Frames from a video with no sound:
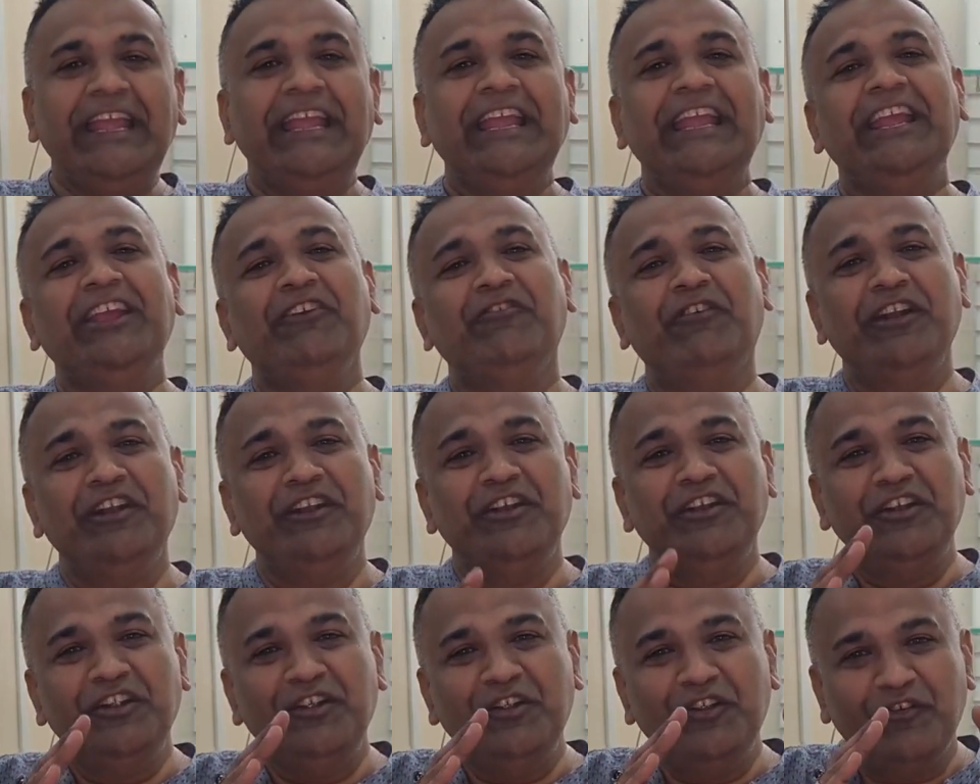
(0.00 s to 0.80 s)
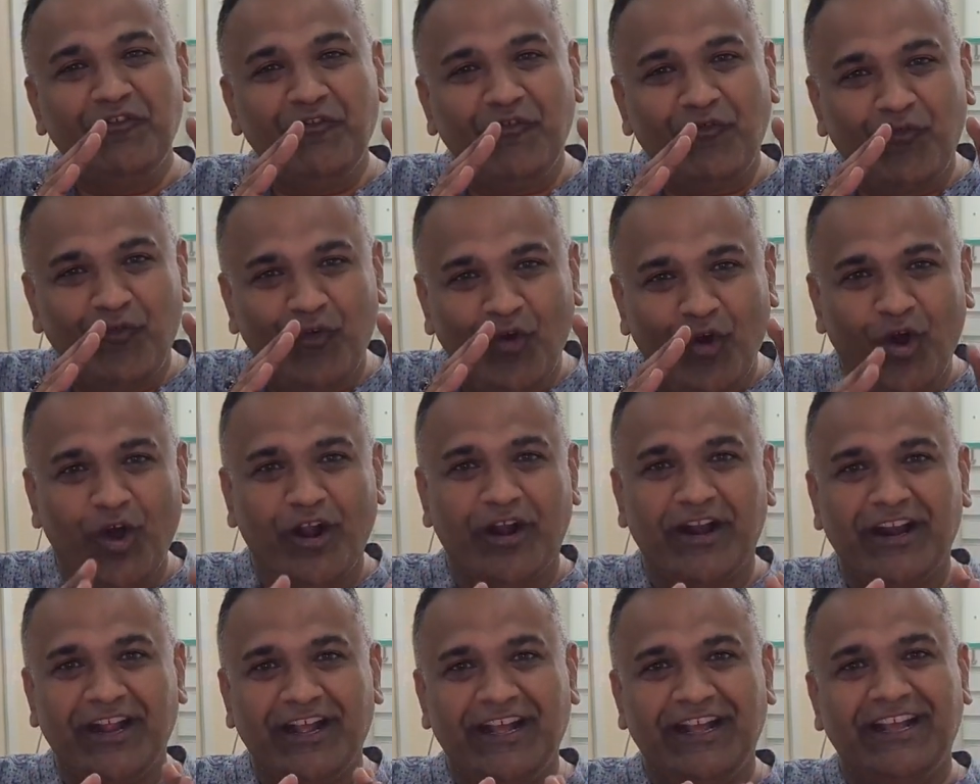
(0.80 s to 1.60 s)
even
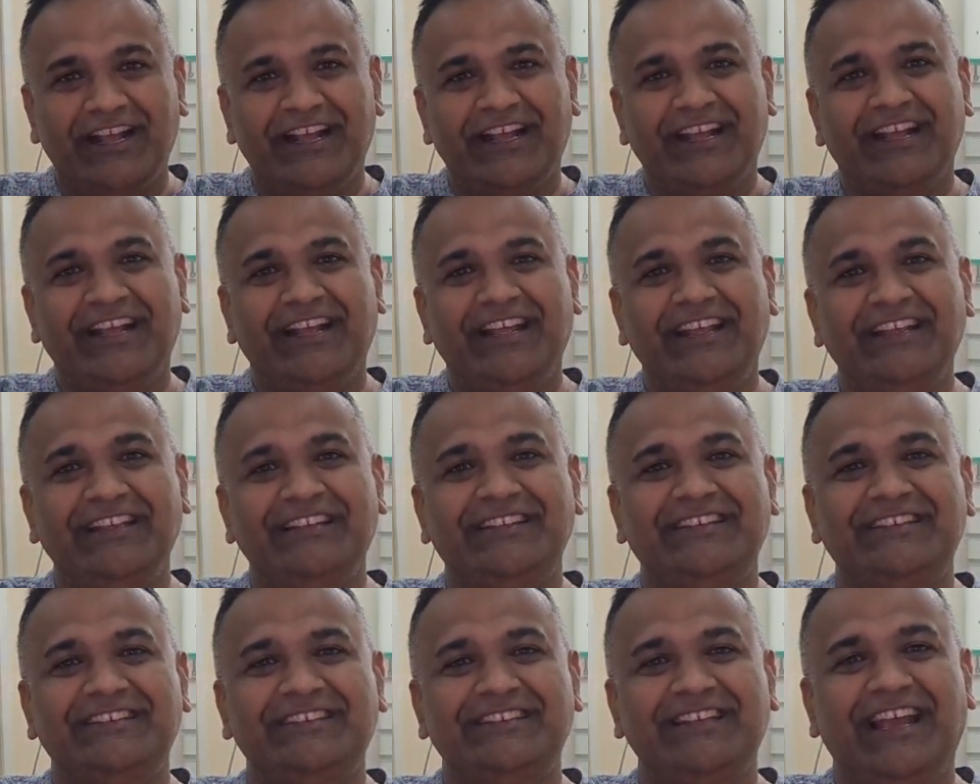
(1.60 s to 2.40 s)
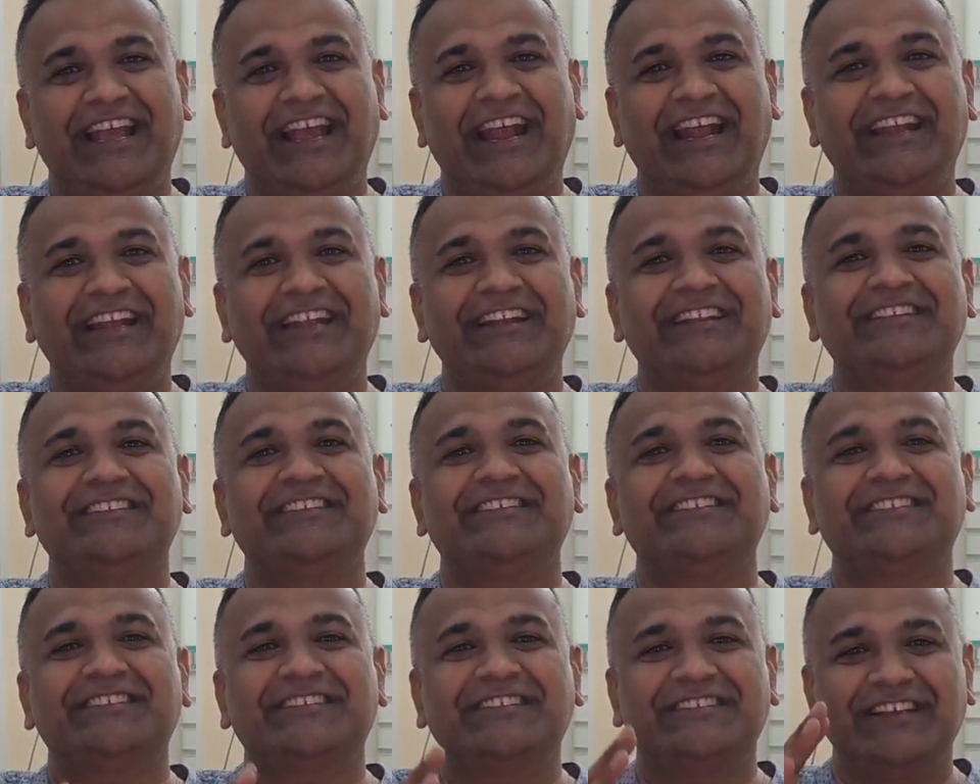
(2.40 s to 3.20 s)
war is at
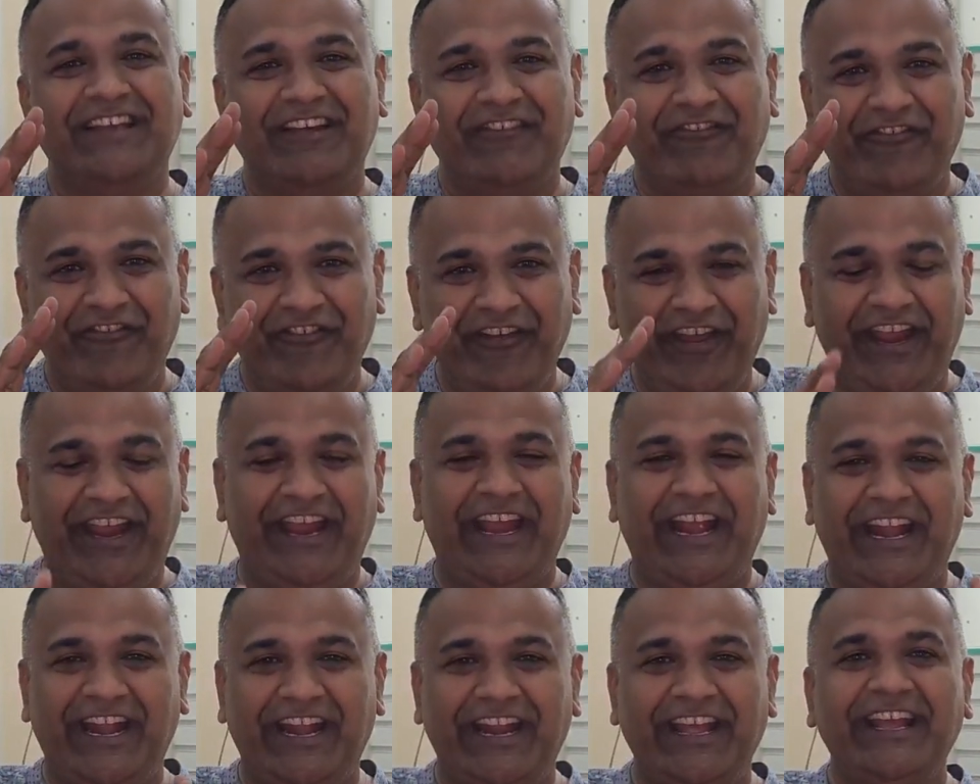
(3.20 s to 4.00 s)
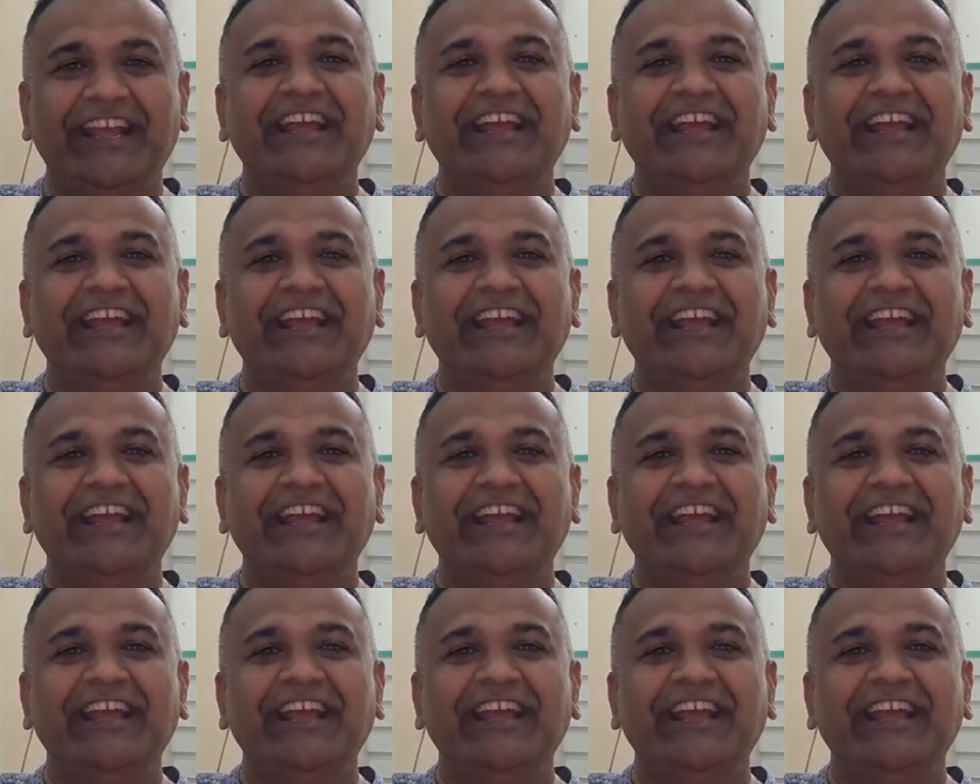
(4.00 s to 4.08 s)
its fag end.